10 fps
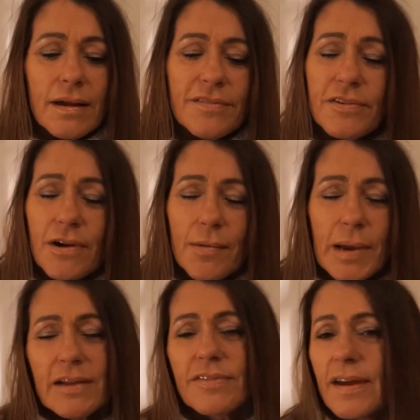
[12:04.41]
if you're at a
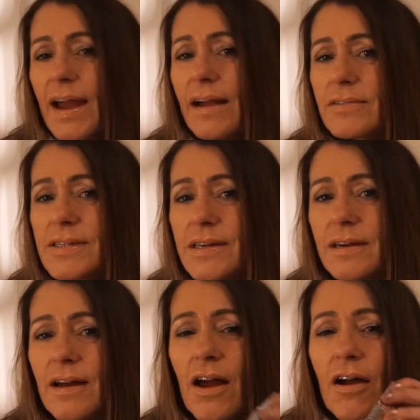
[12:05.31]
Benefit counter,
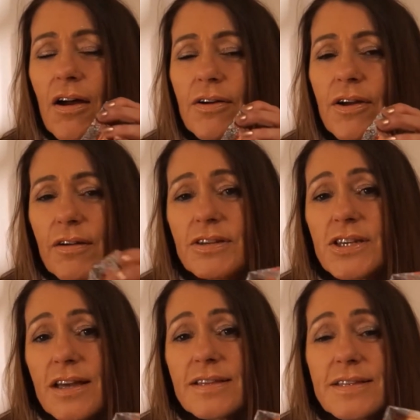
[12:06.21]
go and
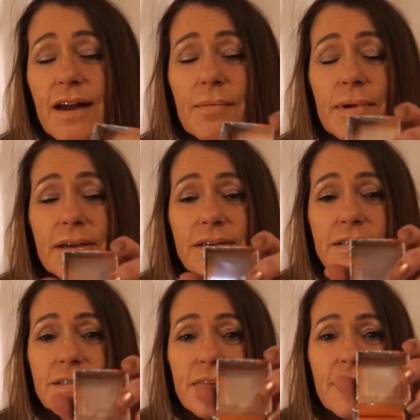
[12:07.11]
check this out,
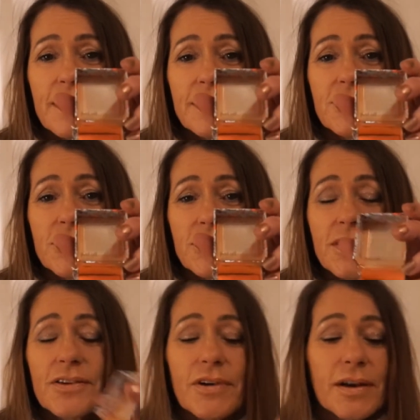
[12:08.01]
because it is
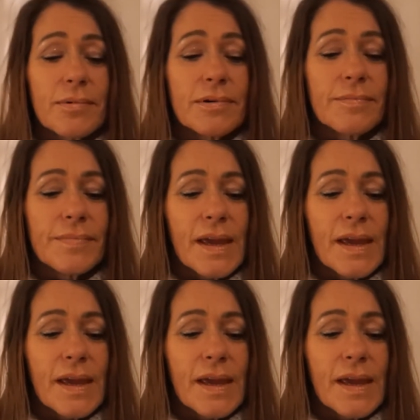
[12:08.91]
just incredible.